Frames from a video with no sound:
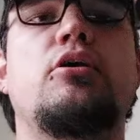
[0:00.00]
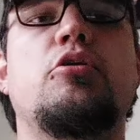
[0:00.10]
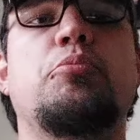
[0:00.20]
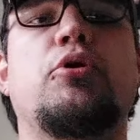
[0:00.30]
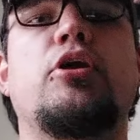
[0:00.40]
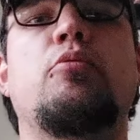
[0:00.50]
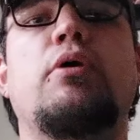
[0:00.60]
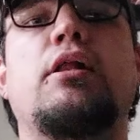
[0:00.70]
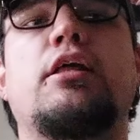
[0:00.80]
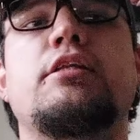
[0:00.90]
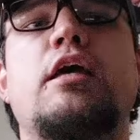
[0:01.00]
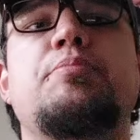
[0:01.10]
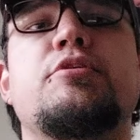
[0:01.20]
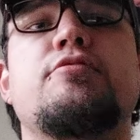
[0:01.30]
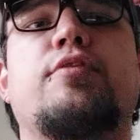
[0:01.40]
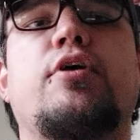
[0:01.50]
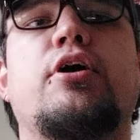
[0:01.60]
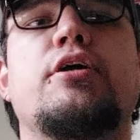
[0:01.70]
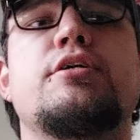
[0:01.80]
you're pretty well adept as far